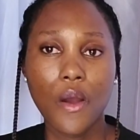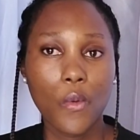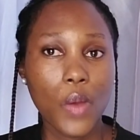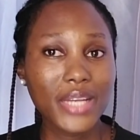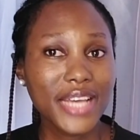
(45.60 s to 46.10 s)

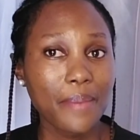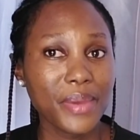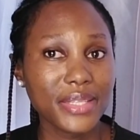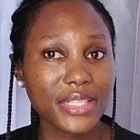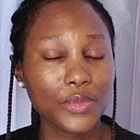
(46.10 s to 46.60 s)
What
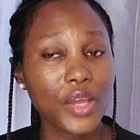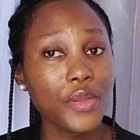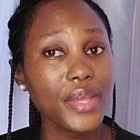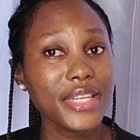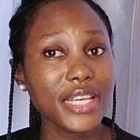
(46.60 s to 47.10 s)
happens is when
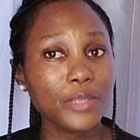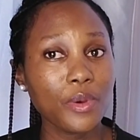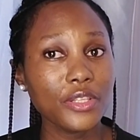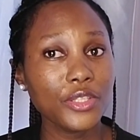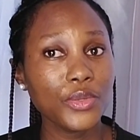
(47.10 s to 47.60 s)
you get
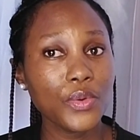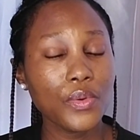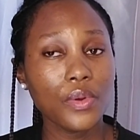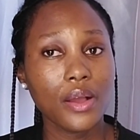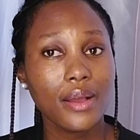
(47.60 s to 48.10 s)
exposed
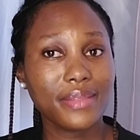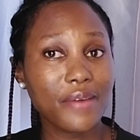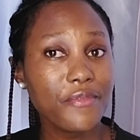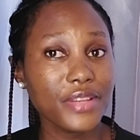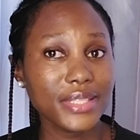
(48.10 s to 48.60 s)
to
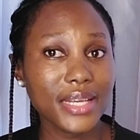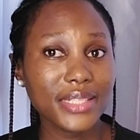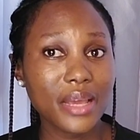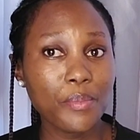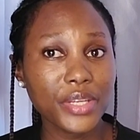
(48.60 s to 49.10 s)
the freezing
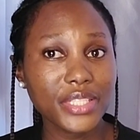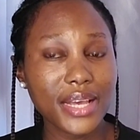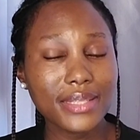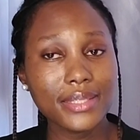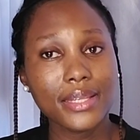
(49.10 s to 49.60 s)

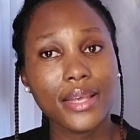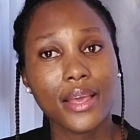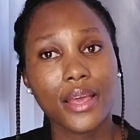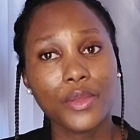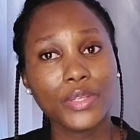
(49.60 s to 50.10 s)
temperatures,
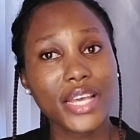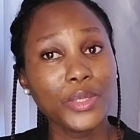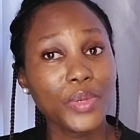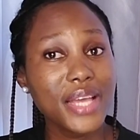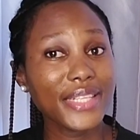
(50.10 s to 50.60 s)
you
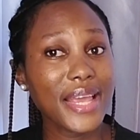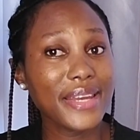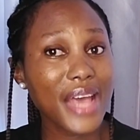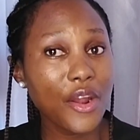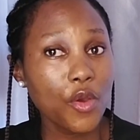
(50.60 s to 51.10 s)
tend to get a
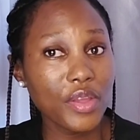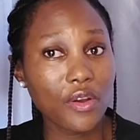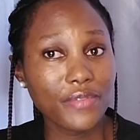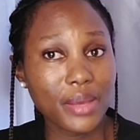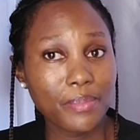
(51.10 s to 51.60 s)
narrowing
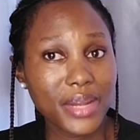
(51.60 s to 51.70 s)
of the